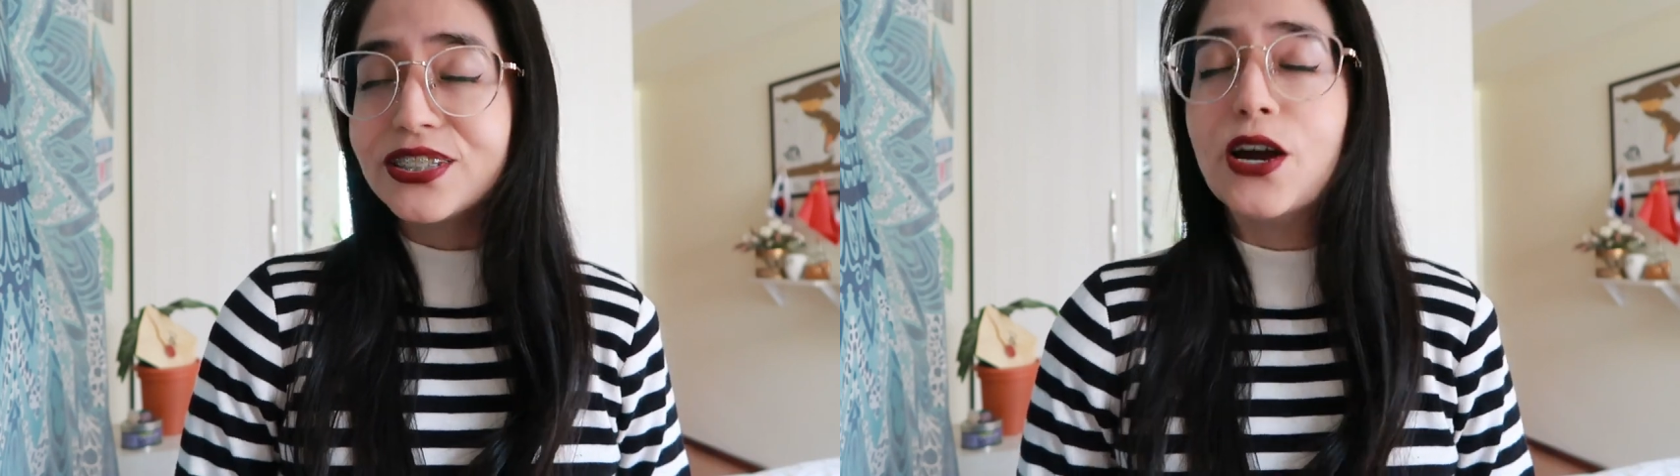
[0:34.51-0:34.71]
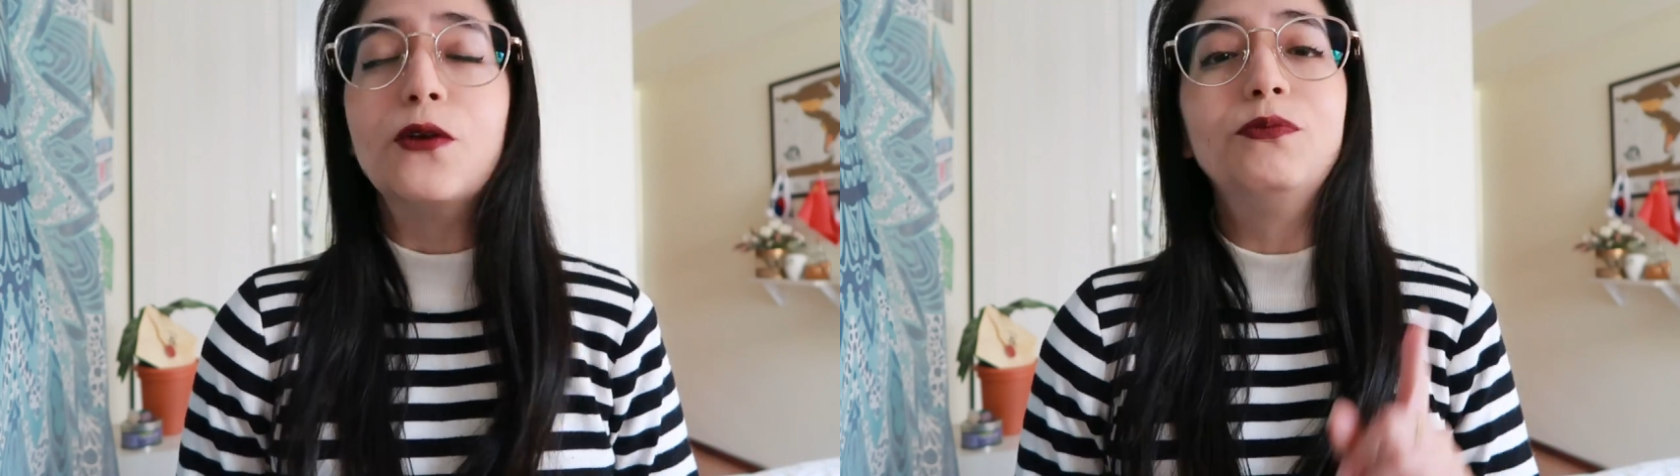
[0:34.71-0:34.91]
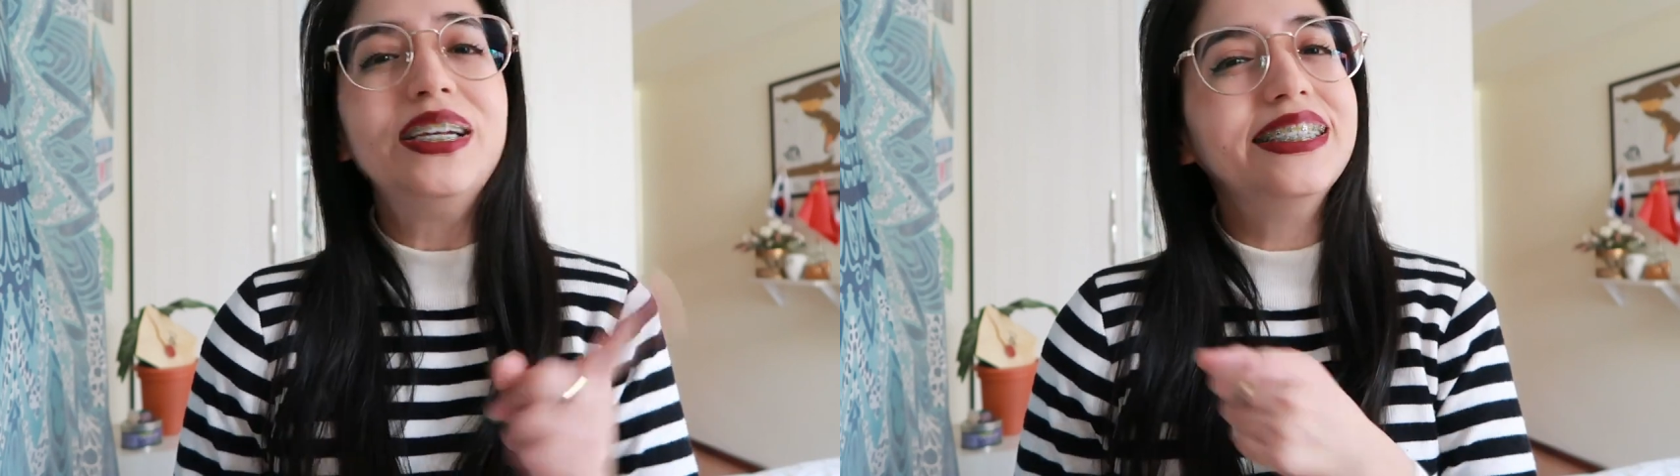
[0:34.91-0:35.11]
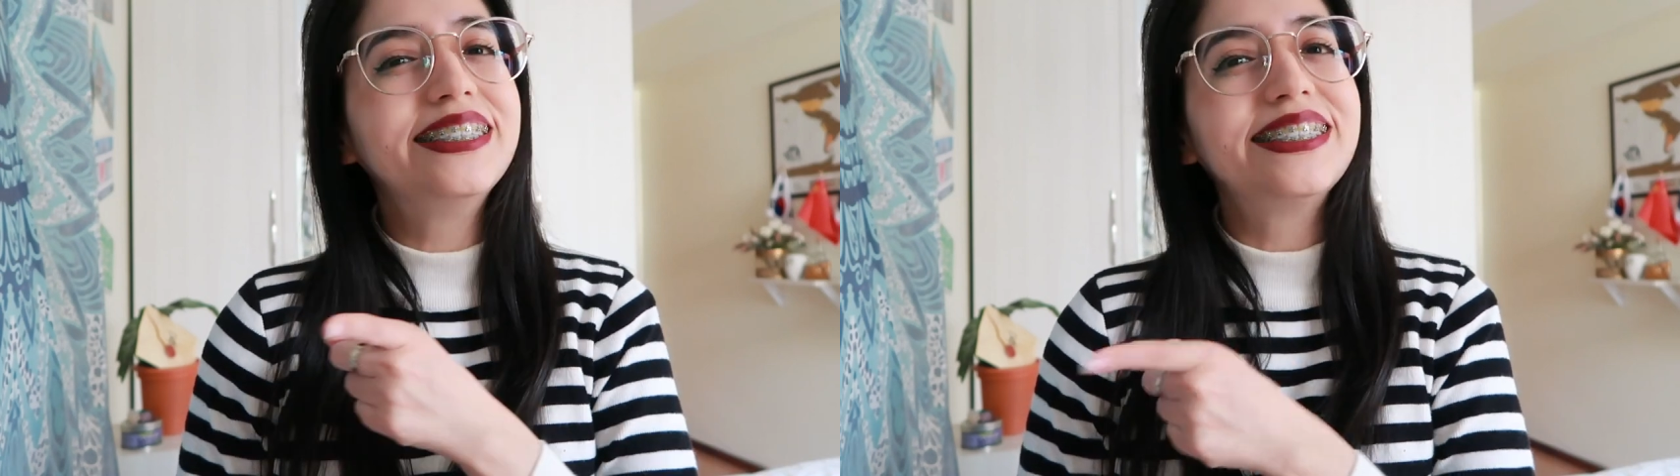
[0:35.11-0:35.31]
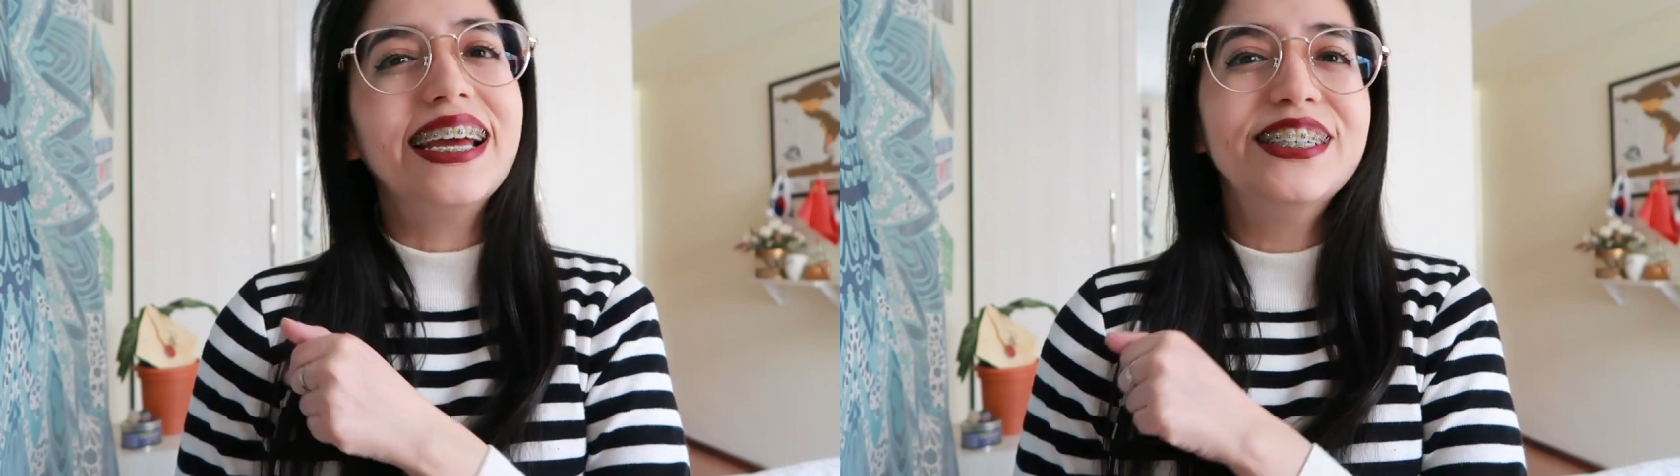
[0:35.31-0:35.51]
so please
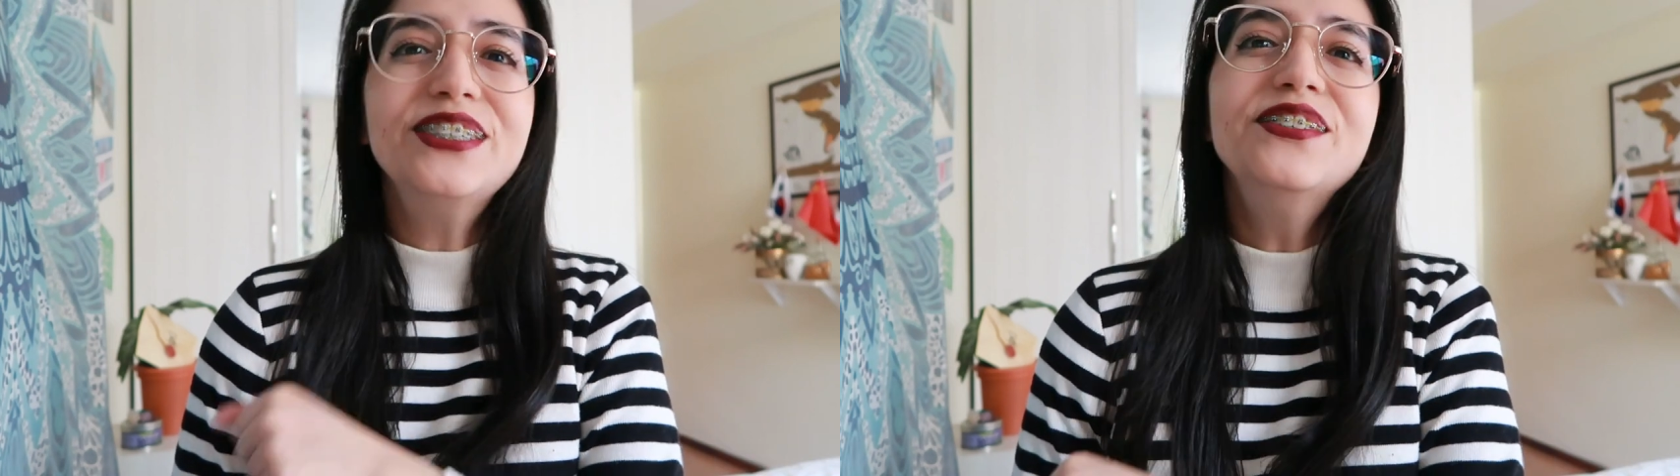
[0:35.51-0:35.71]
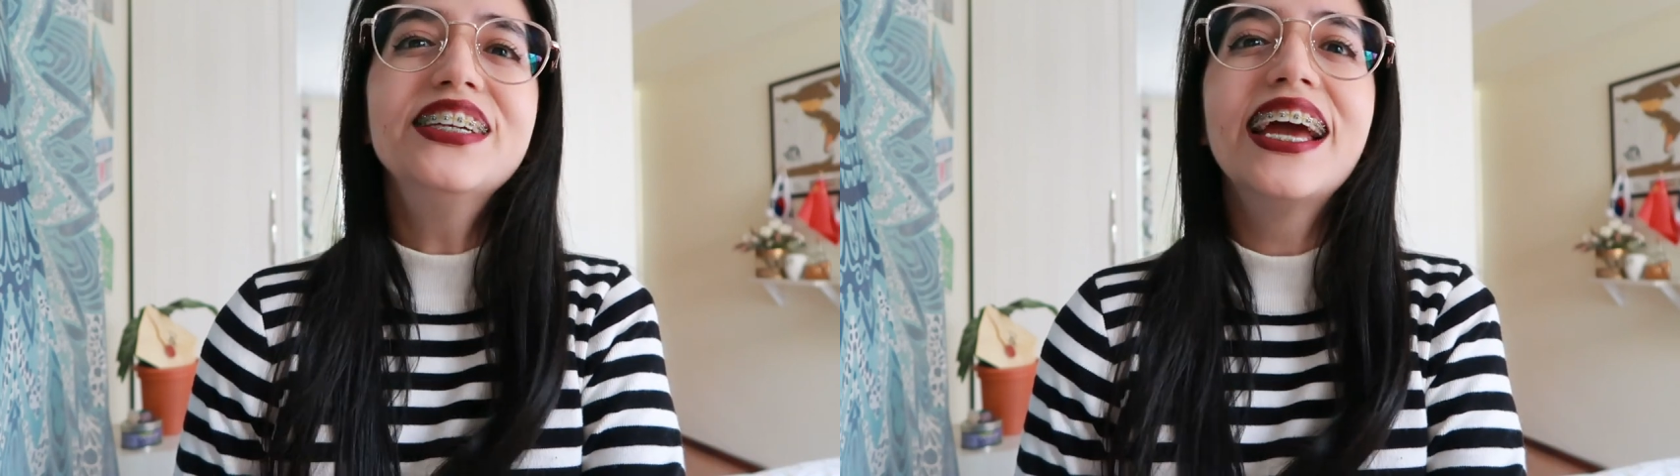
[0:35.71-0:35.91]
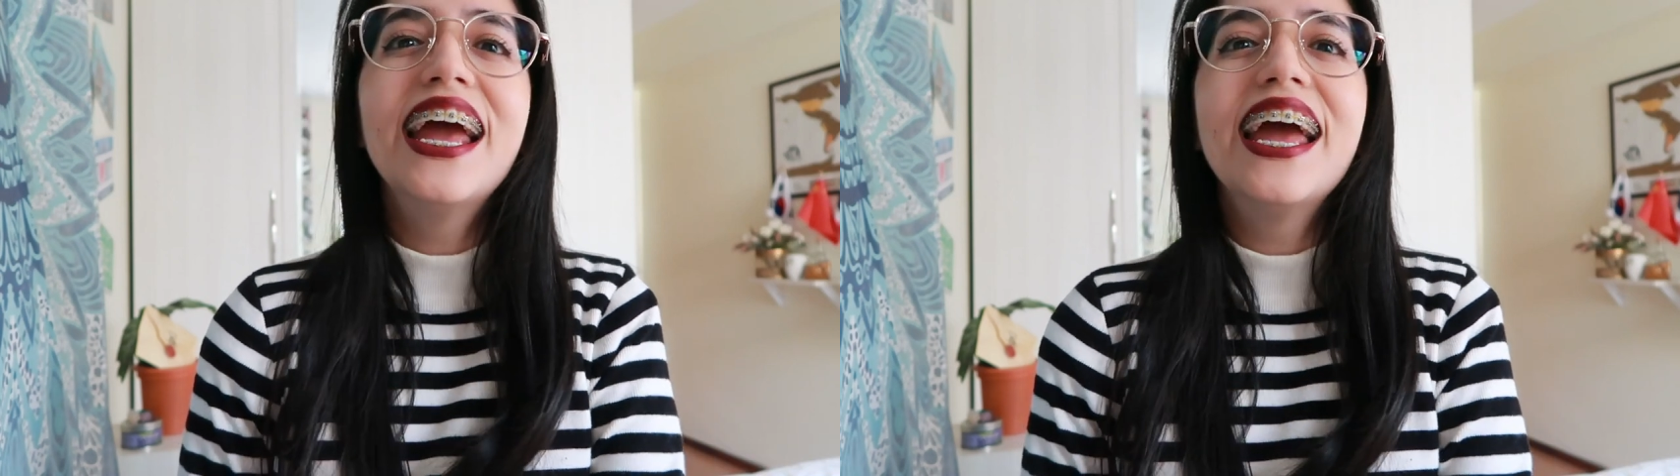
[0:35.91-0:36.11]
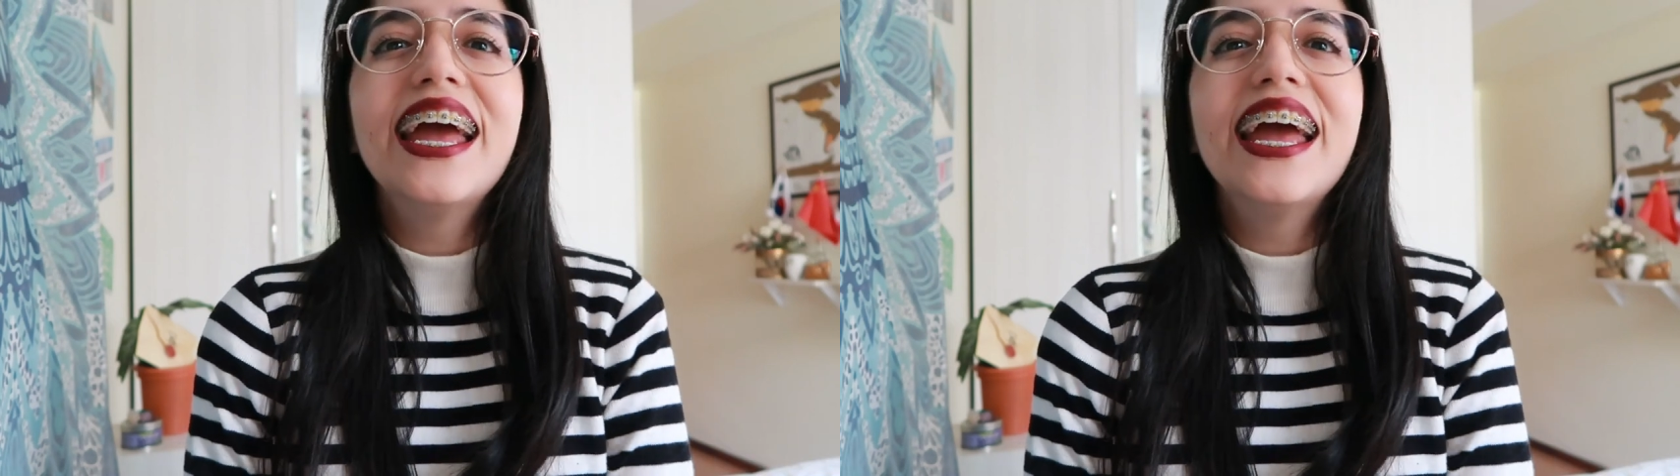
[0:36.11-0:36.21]
stay tuned.